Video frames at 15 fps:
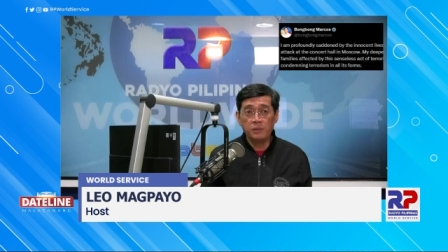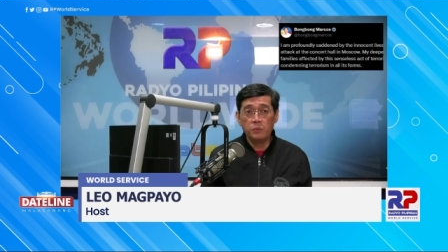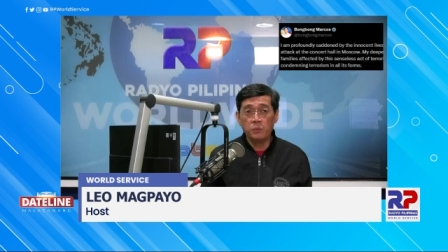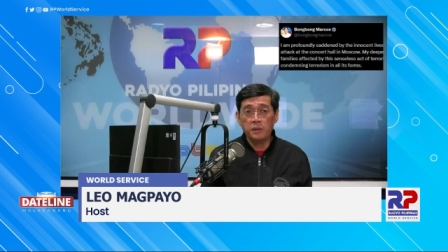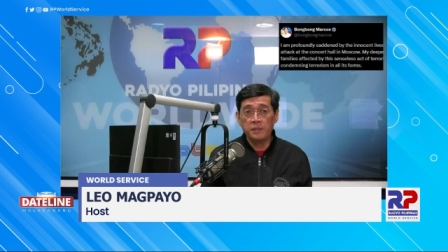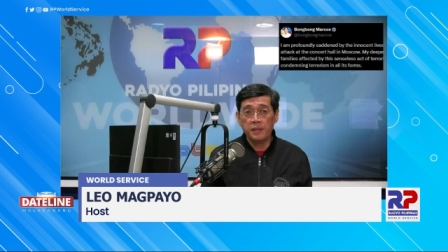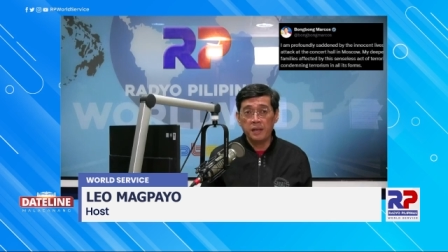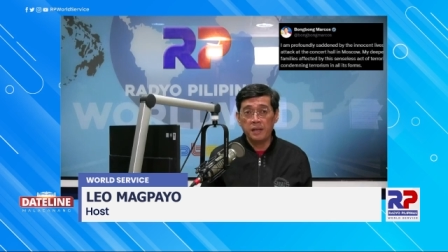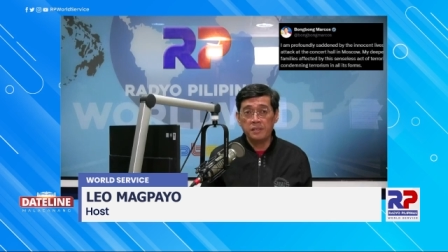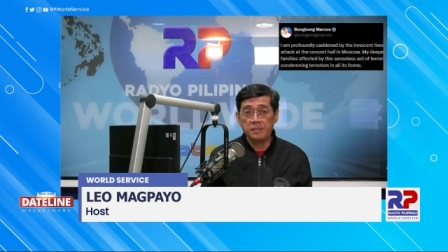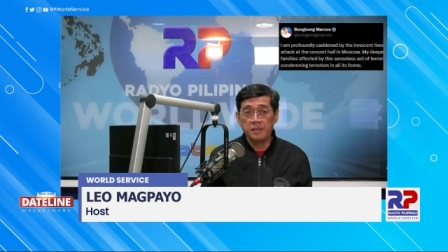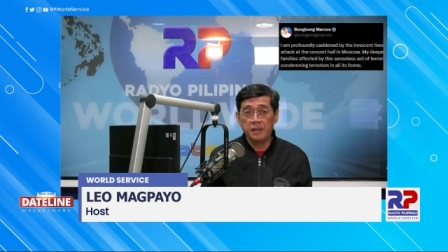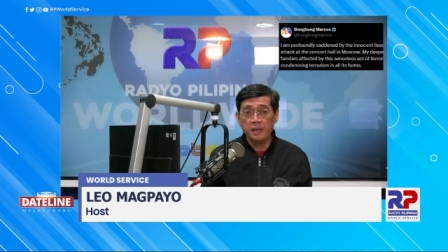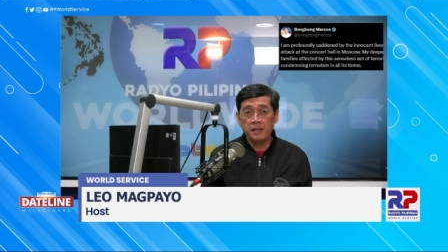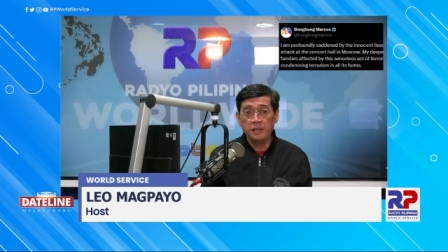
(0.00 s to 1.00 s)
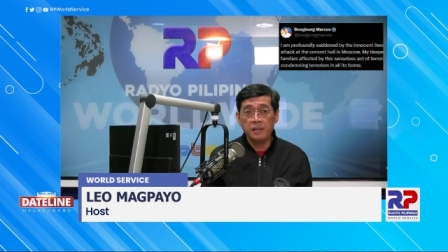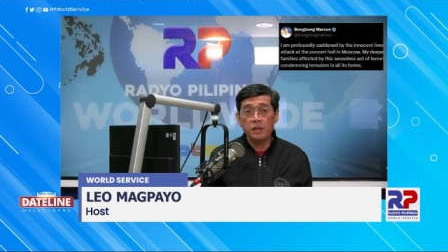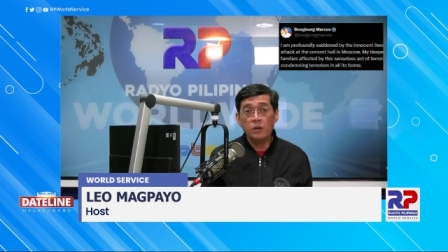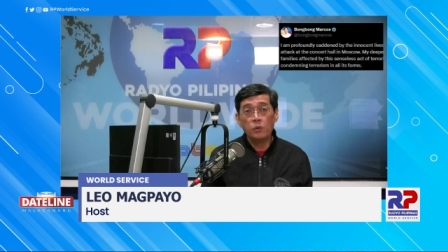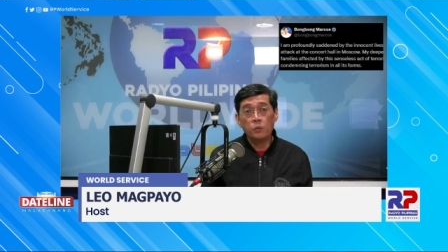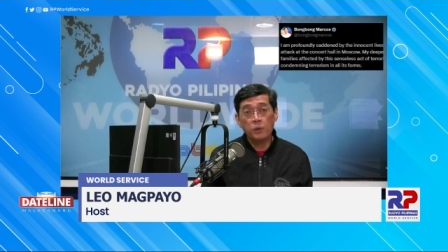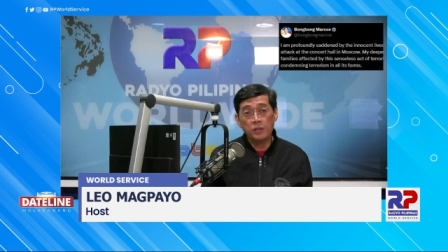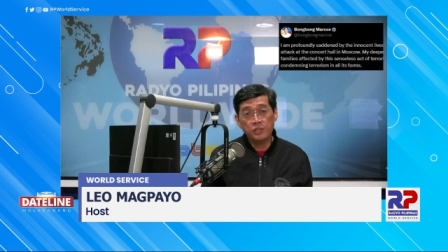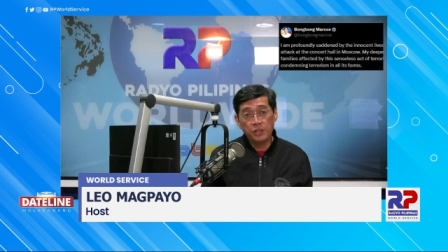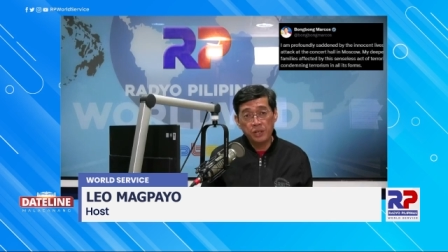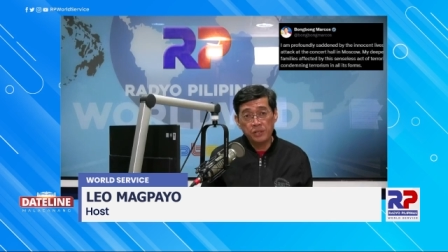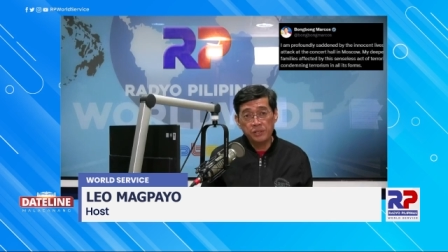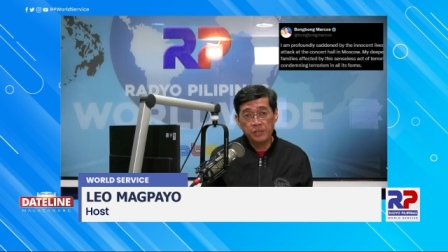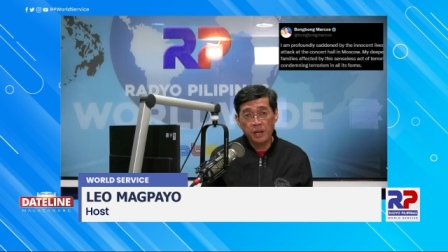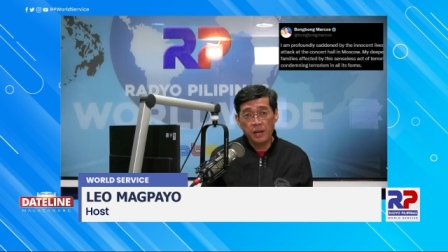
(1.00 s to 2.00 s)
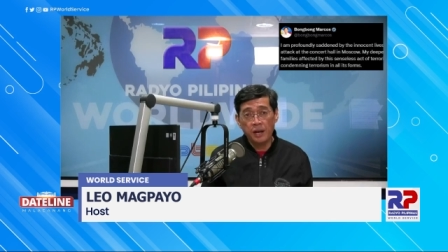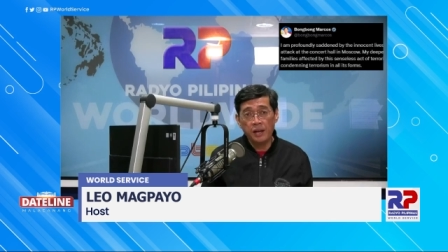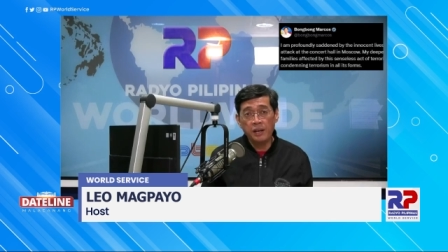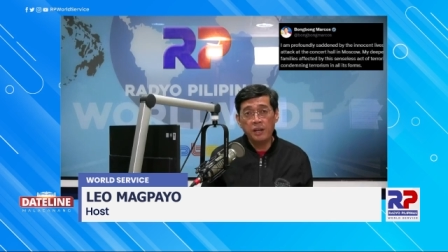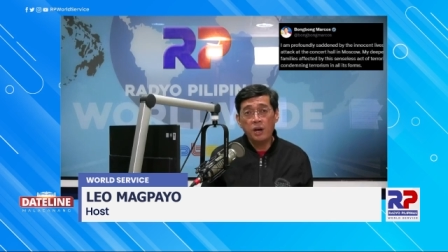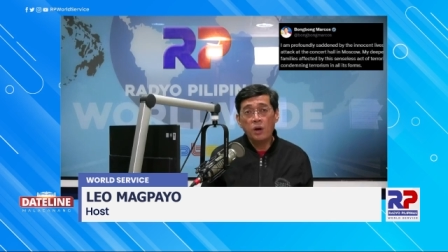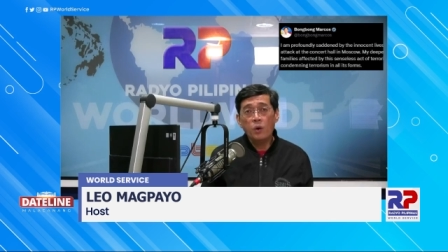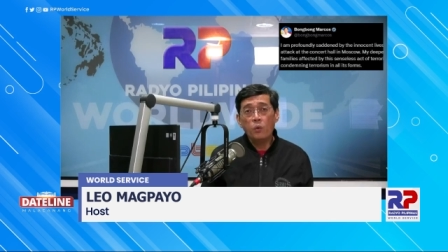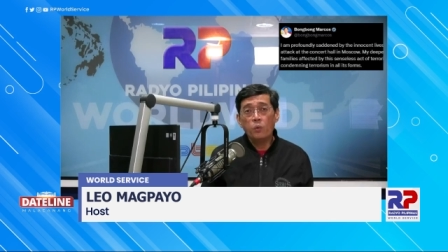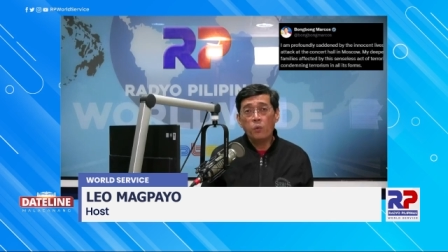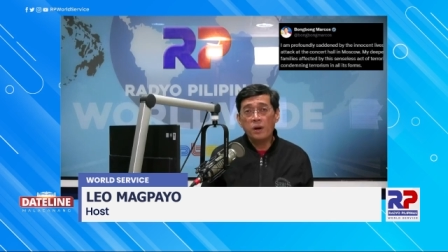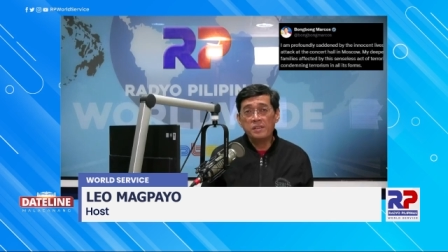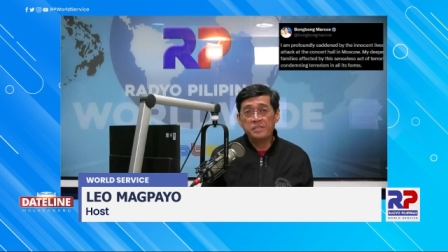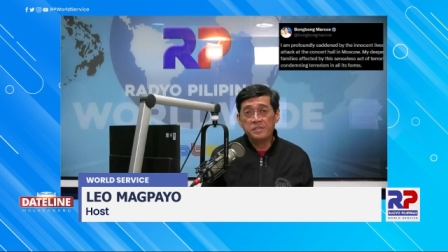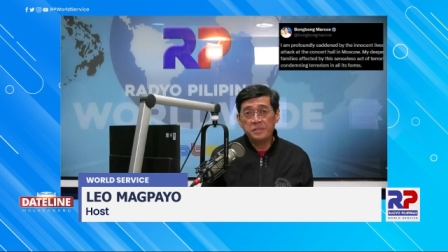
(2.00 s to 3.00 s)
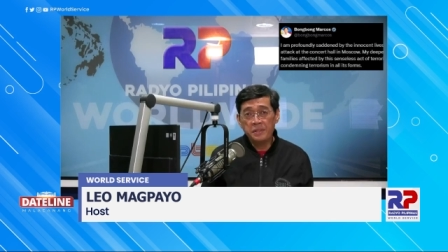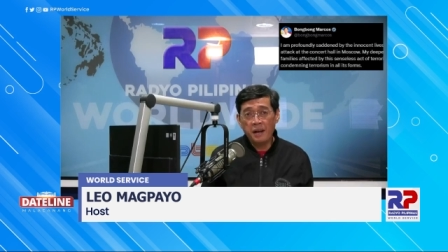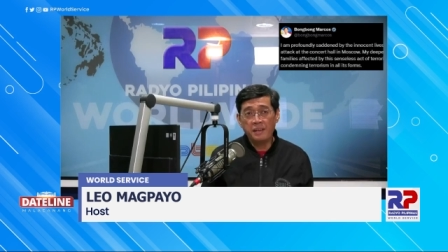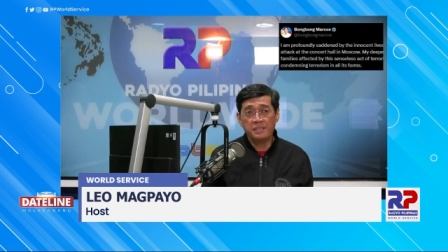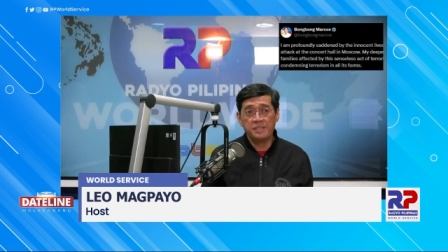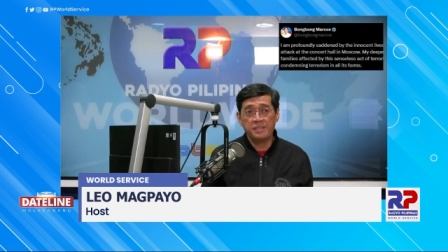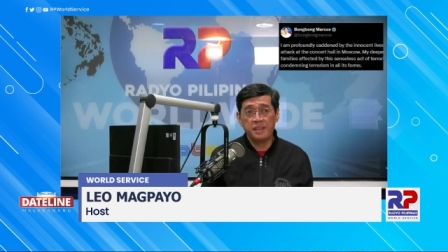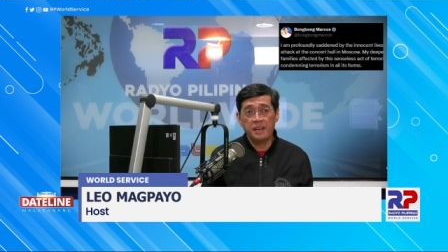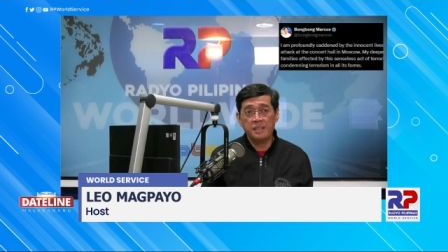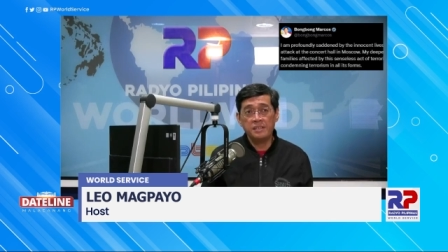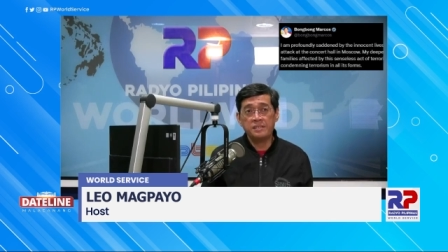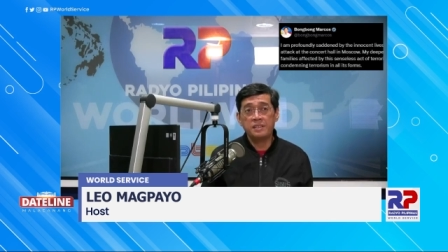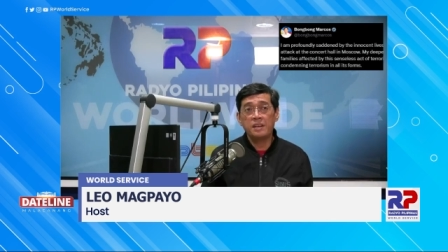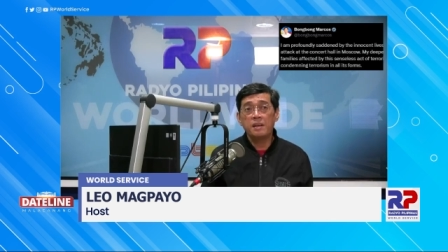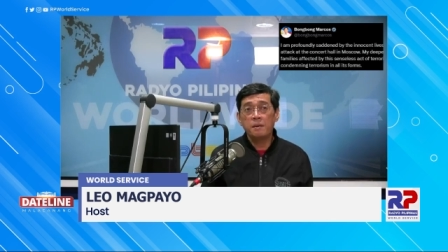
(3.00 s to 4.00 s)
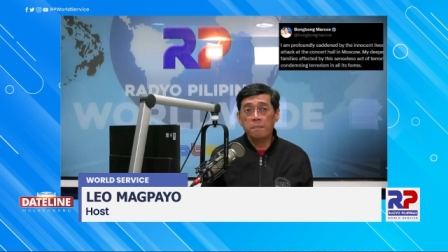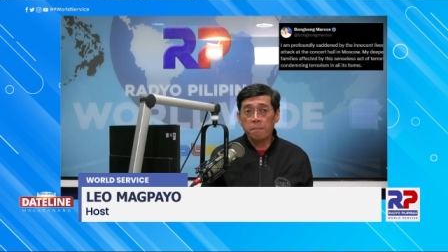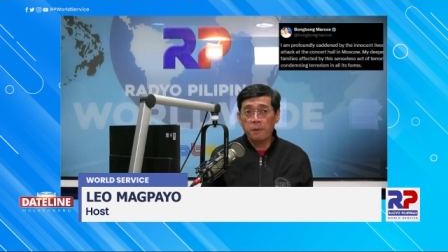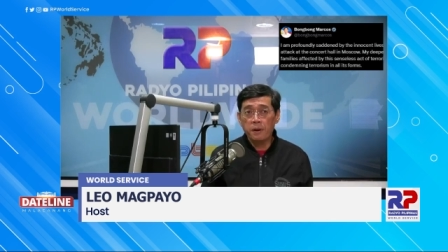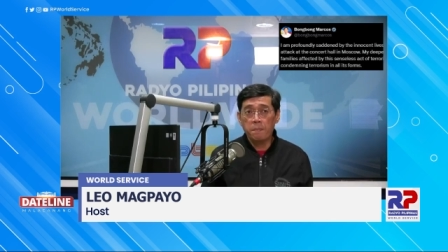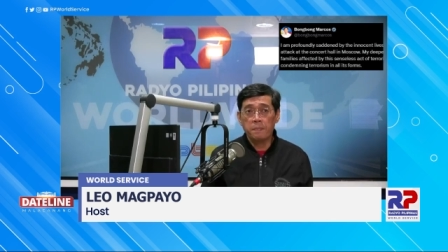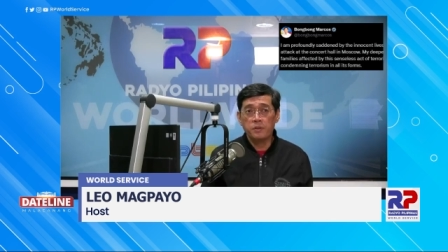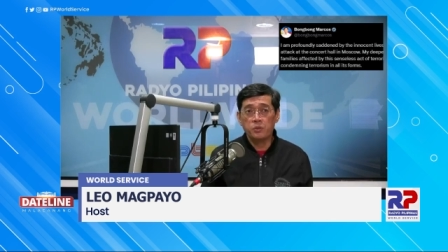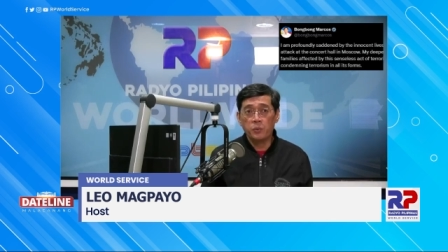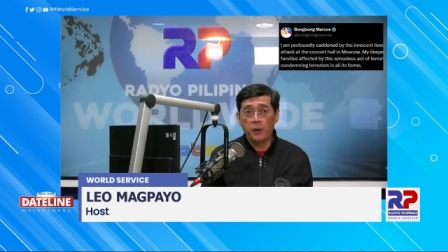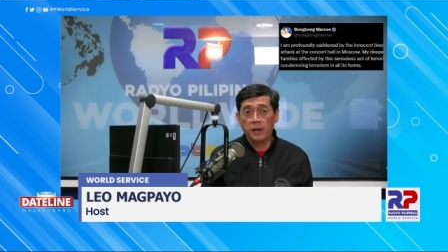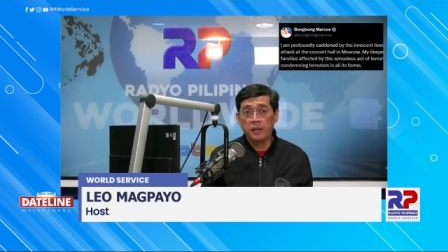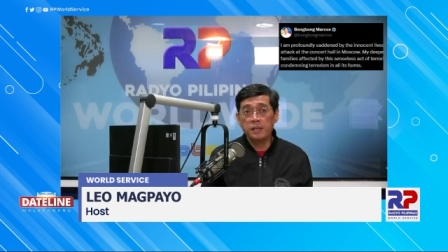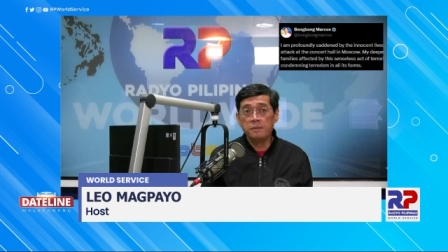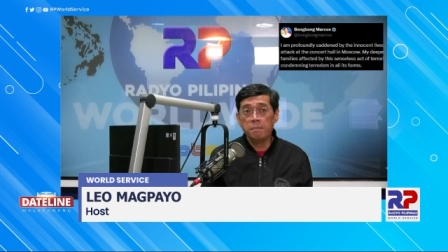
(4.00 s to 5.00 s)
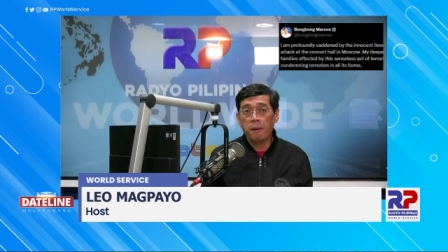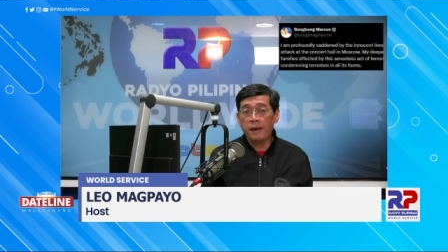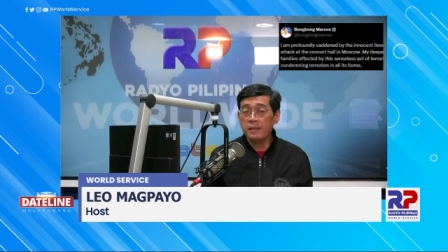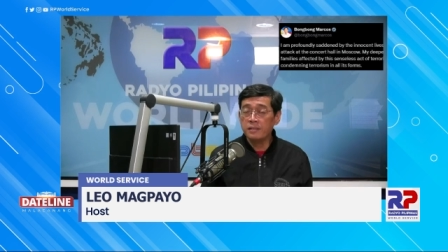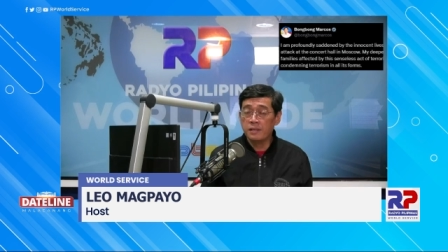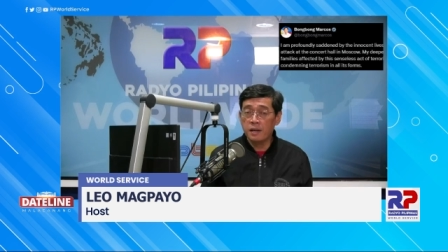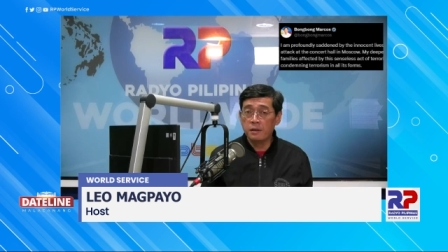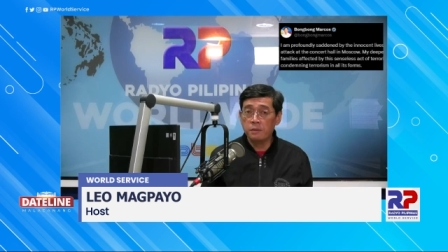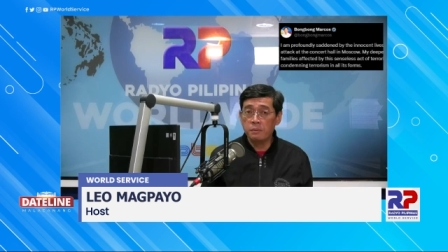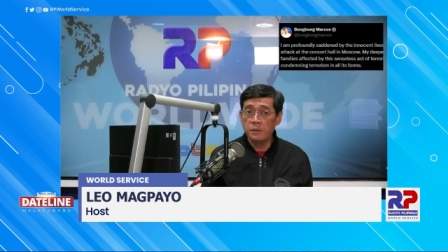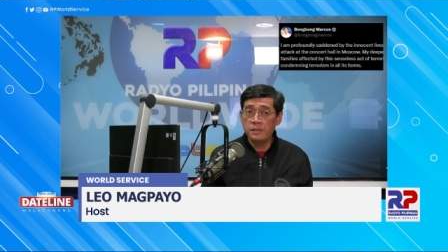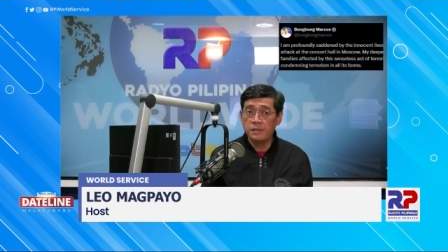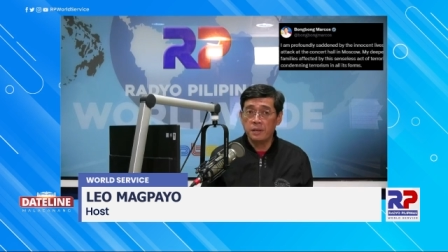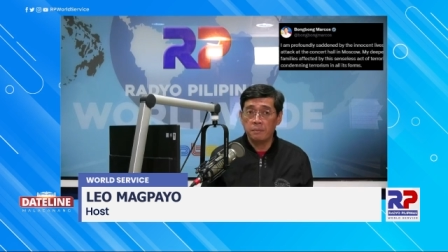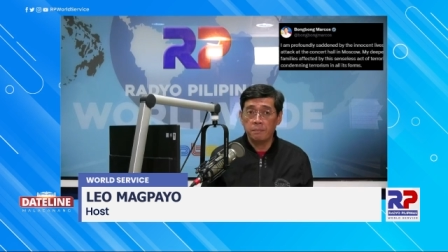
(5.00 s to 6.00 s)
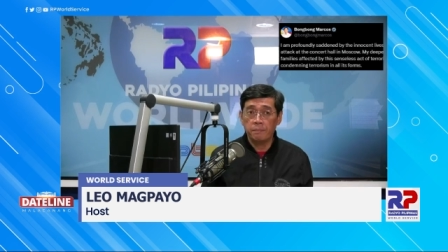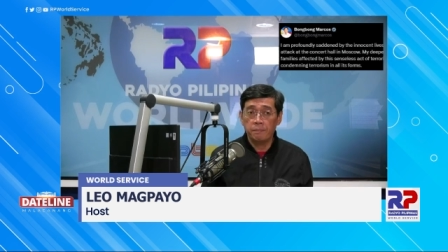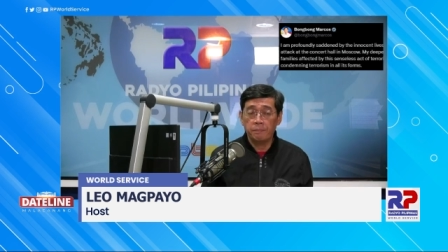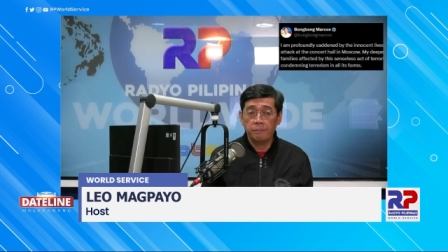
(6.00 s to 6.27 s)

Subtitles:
with the incident, which he said was nonsense perpetrated by terrorism.